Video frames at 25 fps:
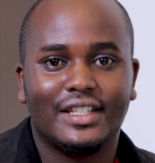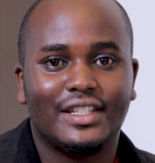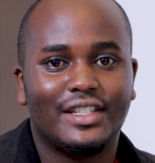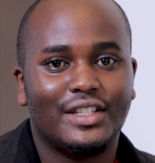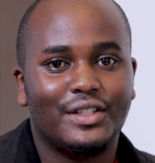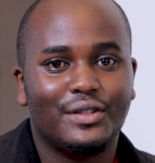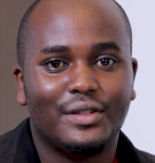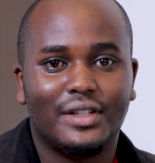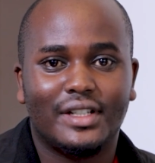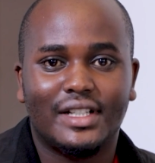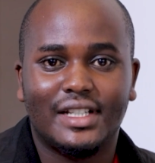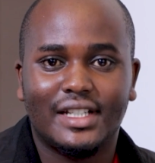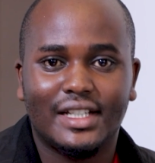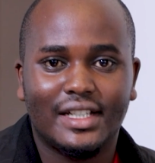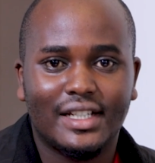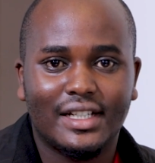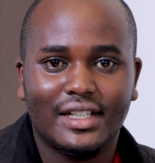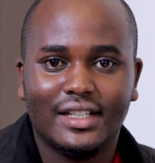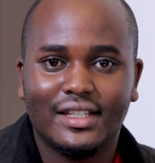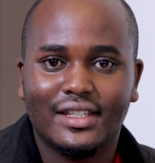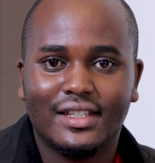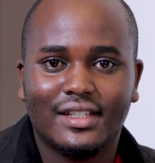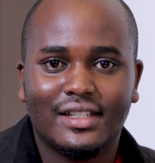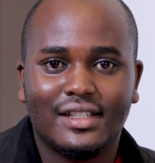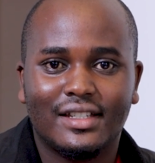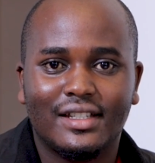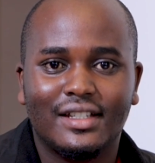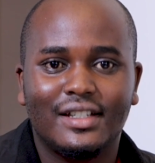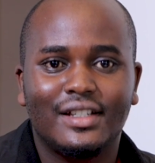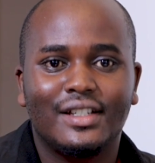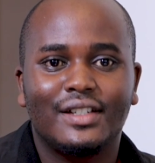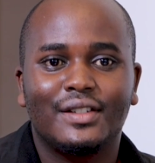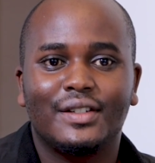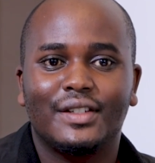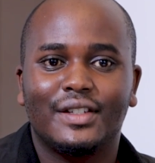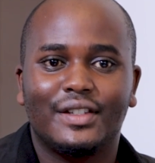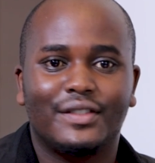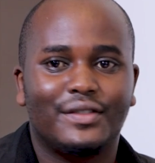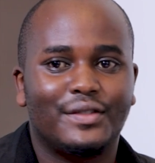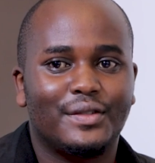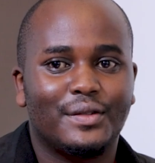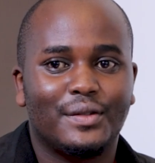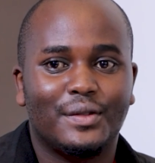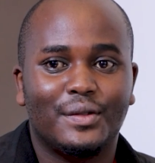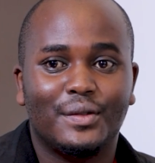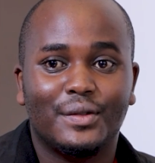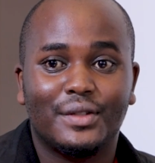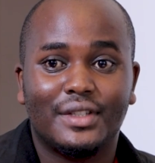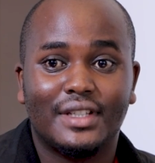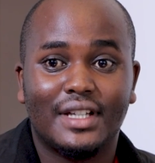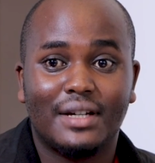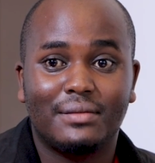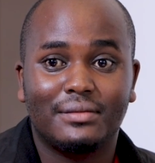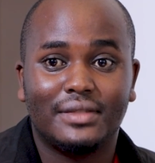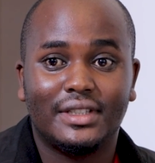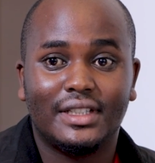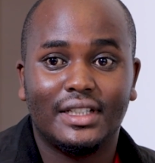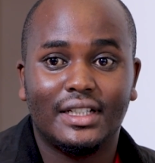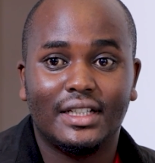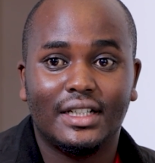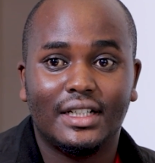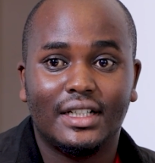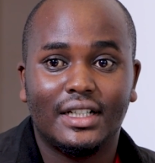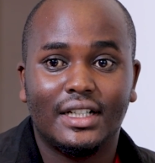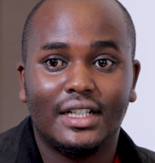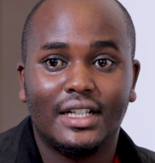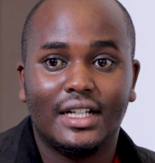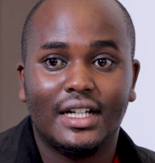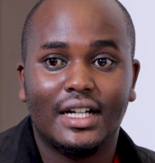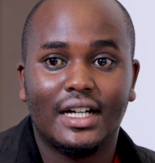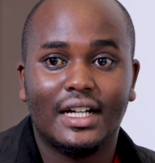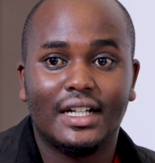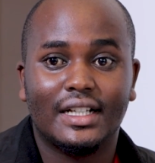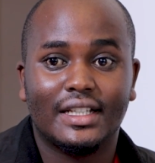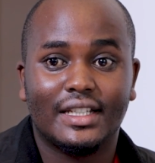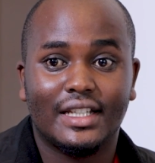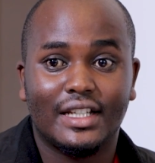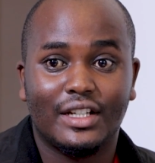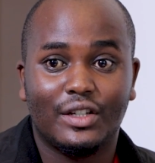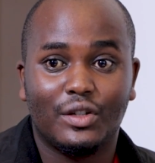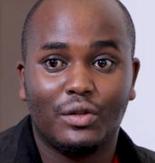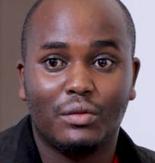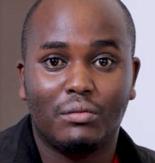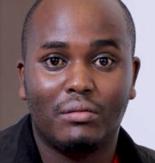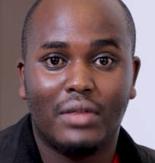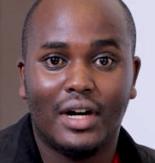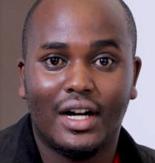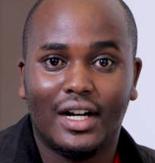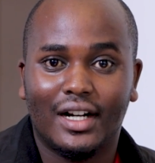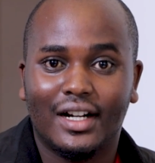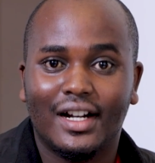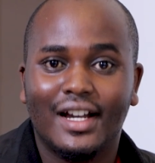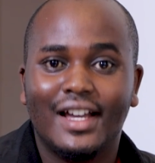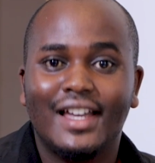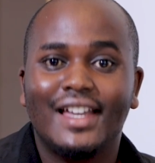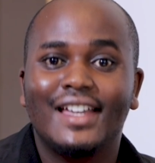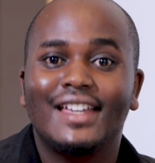I'll see your text. If you do something, I'll send you back.